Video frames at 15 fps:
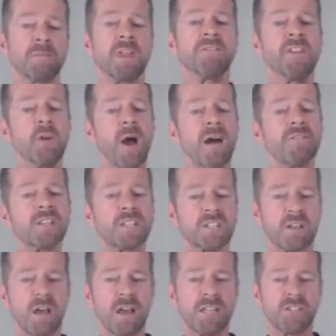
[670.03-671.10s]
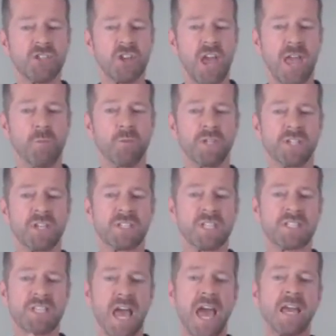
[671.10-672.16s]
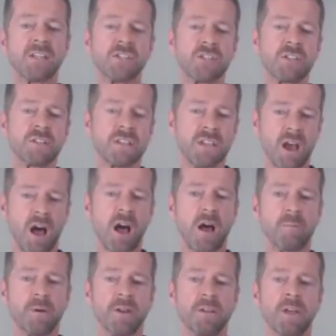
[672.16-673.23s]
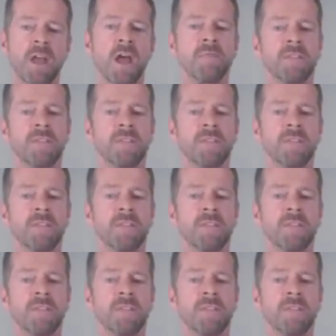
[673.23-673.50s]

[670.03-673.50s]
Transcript: If you have a side chain which is attached to the carbon